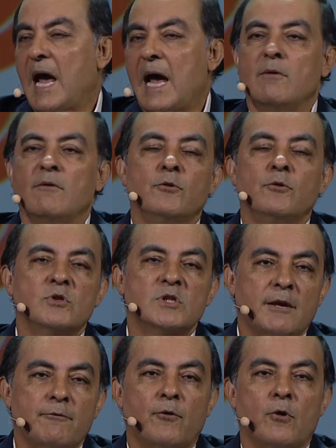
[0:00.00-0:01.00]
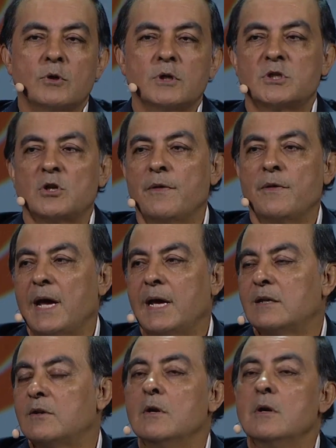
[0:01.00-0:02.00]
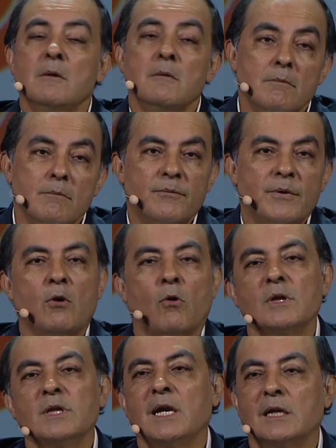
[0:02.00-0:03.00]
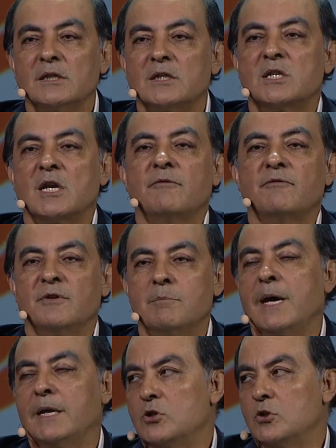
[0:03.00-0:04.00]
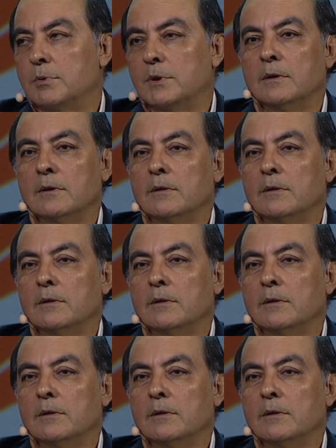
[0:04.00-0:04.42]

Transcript: And if you stay focused on that, then all the other stuff is manageable.